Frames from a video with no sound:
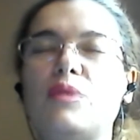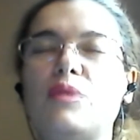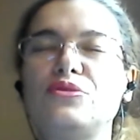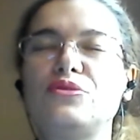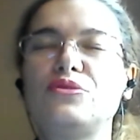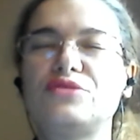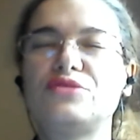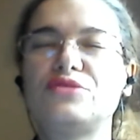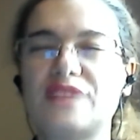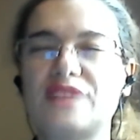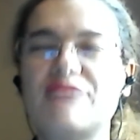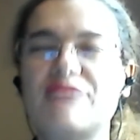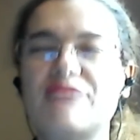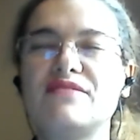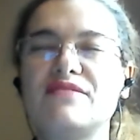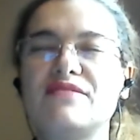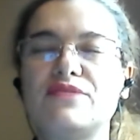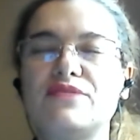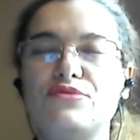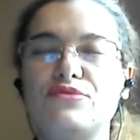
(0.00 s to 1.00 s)

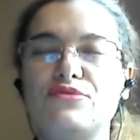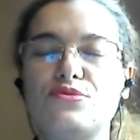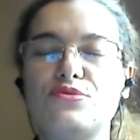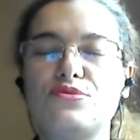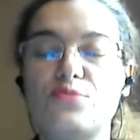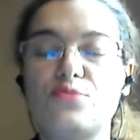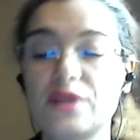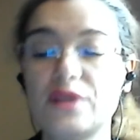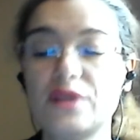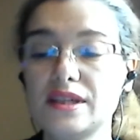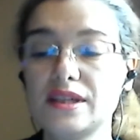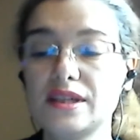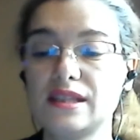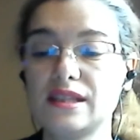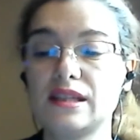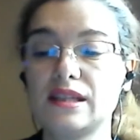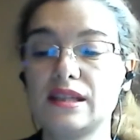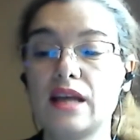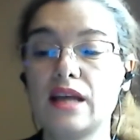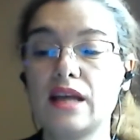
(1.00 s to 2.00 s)
yourself a few words,
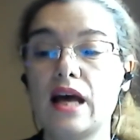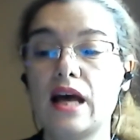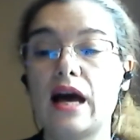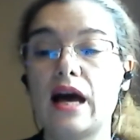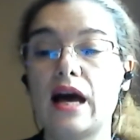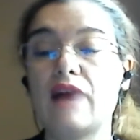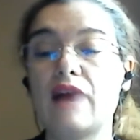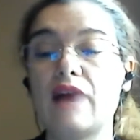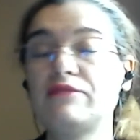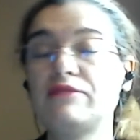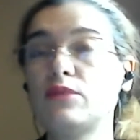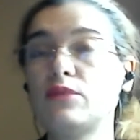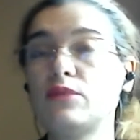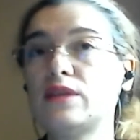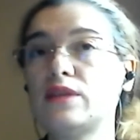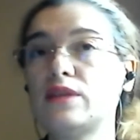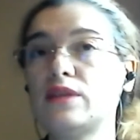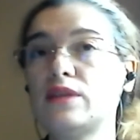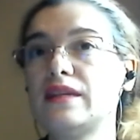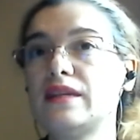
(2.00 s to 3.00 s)
and
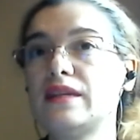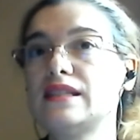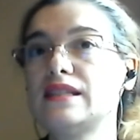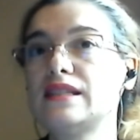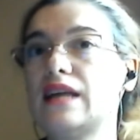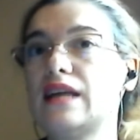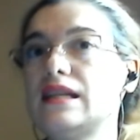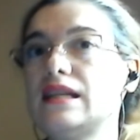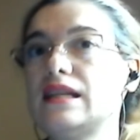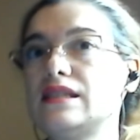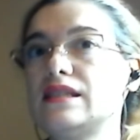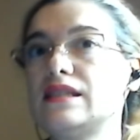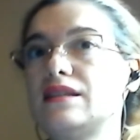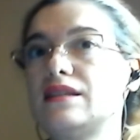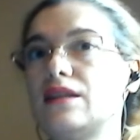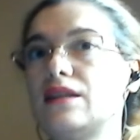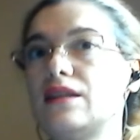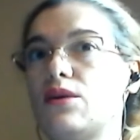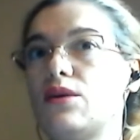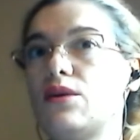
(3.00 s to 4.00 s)
afterwards, please
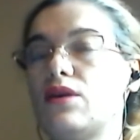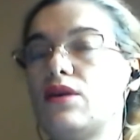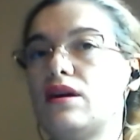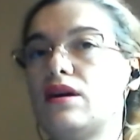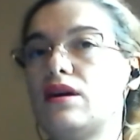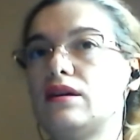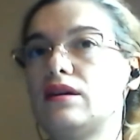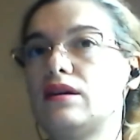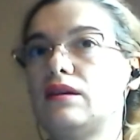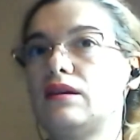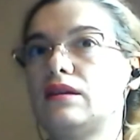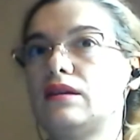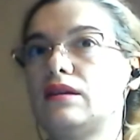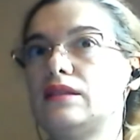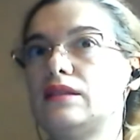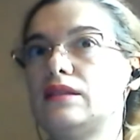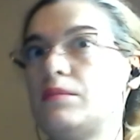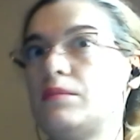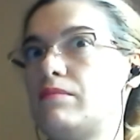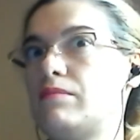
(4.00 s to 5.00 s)
answer
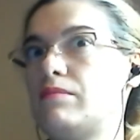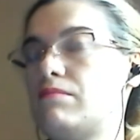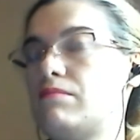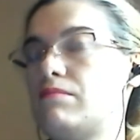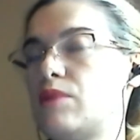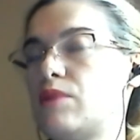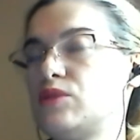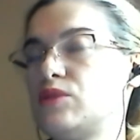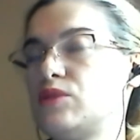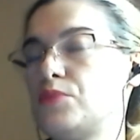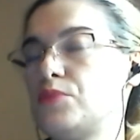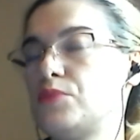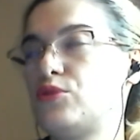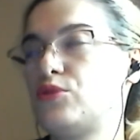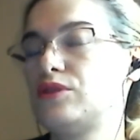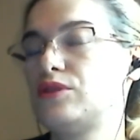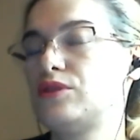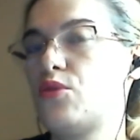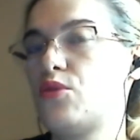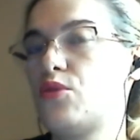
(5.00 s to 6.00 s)
the most
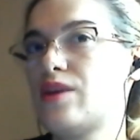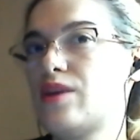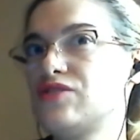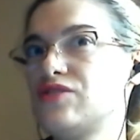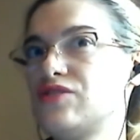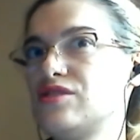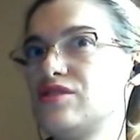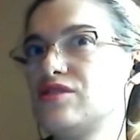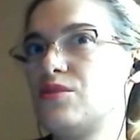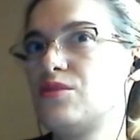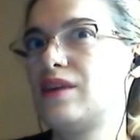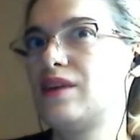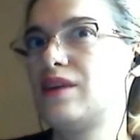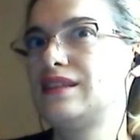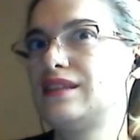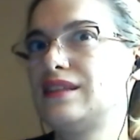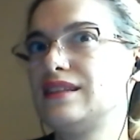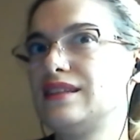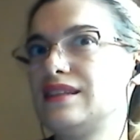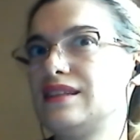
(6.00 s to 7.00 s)
important question: what
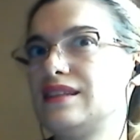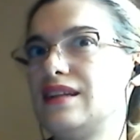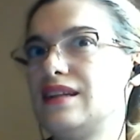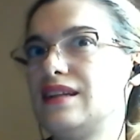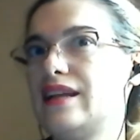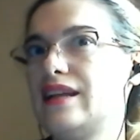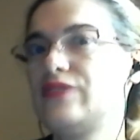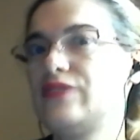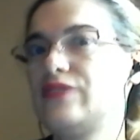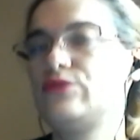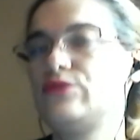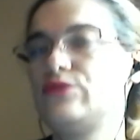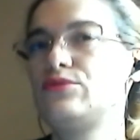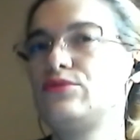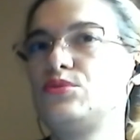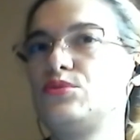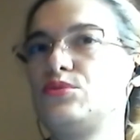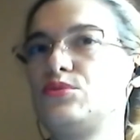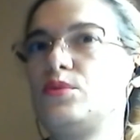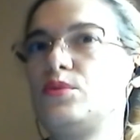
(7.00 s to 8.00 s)
led you
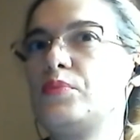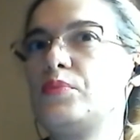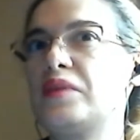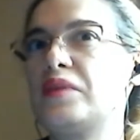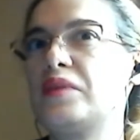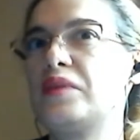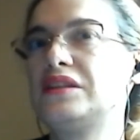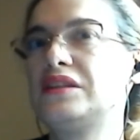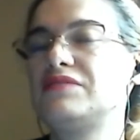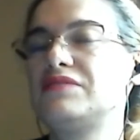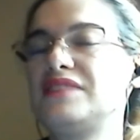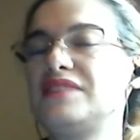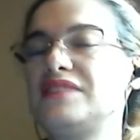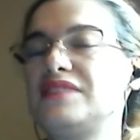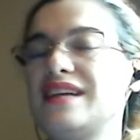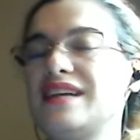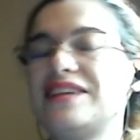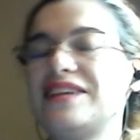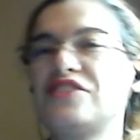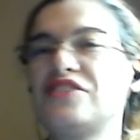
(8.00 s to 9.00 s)
to be part of the
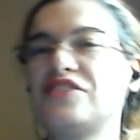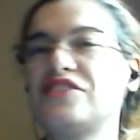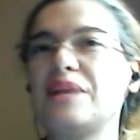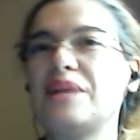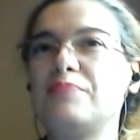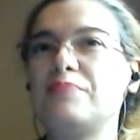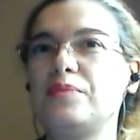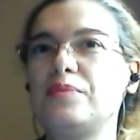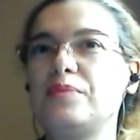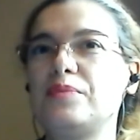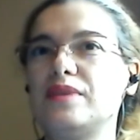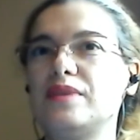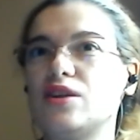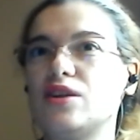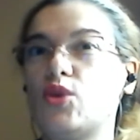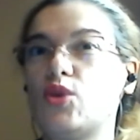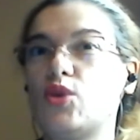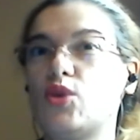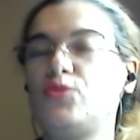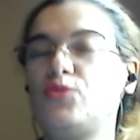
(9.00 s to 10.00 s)
Agile People
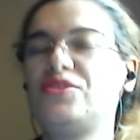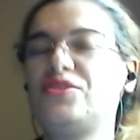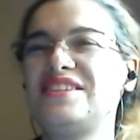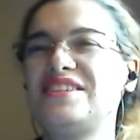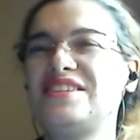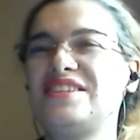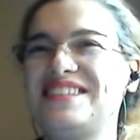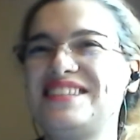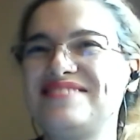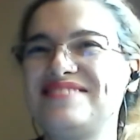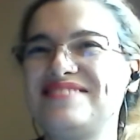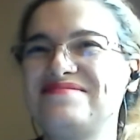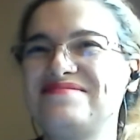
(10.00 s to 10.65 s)
community?